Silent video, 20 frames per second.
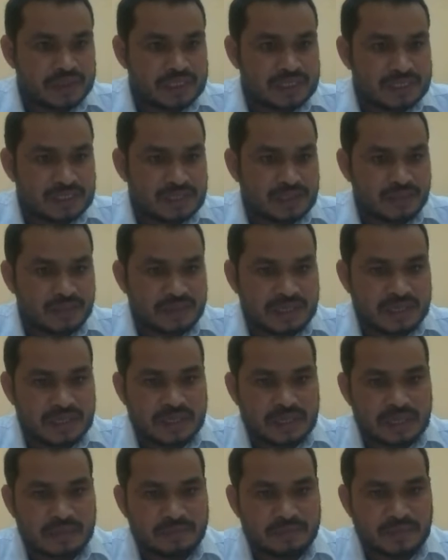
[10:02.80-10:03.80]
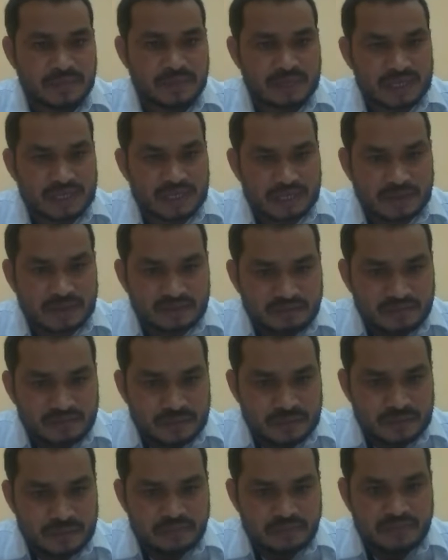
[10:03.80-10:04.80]
system
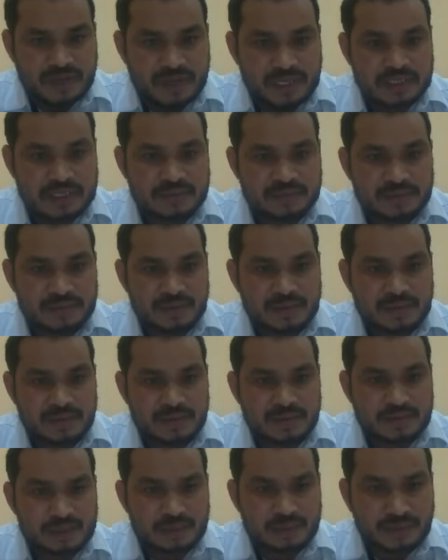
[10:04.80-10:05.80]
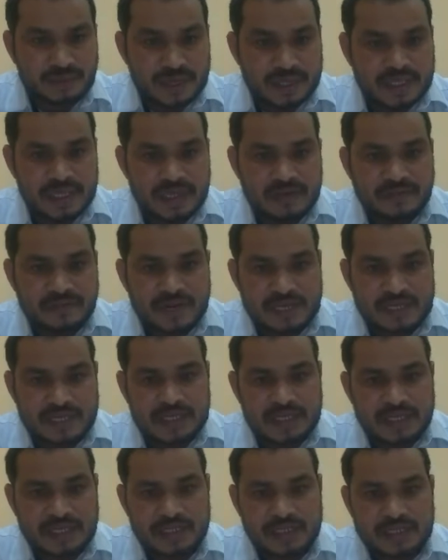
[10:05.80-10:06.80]
in fact important factor
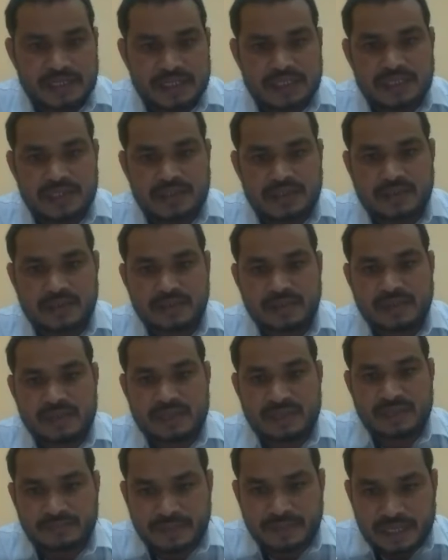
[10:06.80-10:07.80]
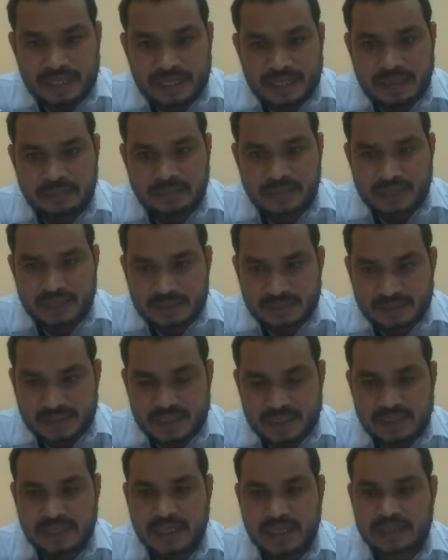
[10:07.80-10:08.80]
in distinguishing among the meaning of
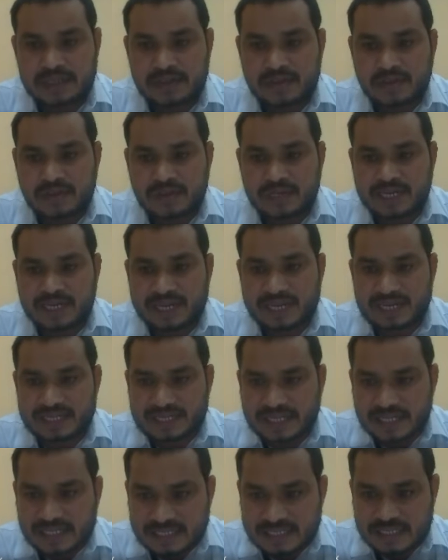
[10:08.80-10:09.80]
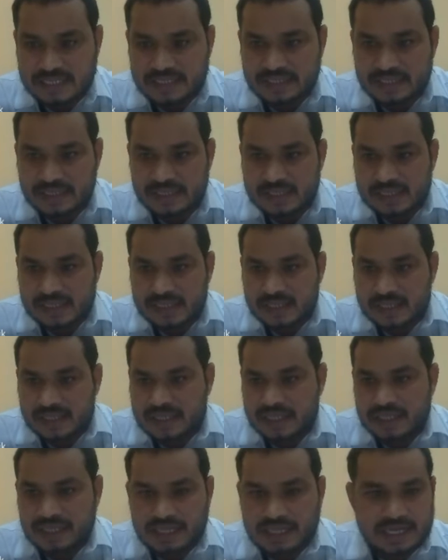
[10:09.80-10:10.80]
expression. The tone realization
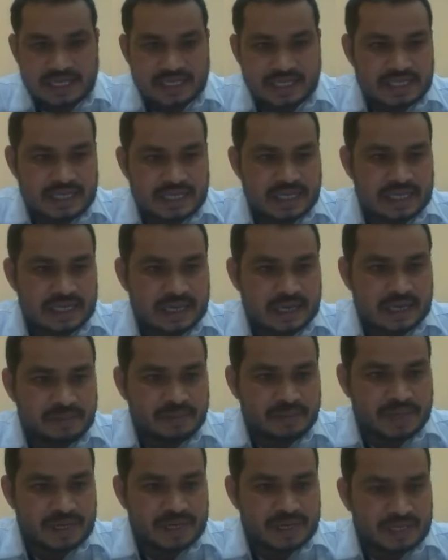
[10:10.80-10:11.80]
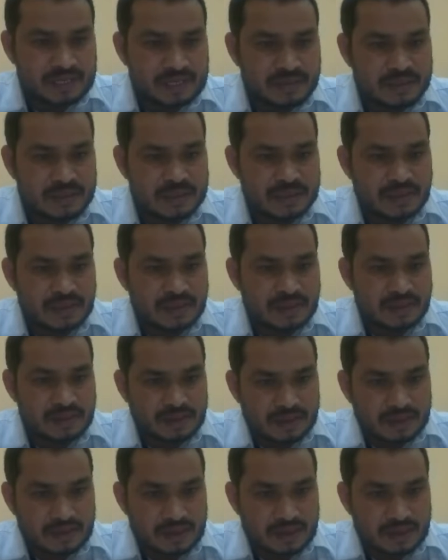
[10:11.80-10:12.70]
in English and Lambada given in the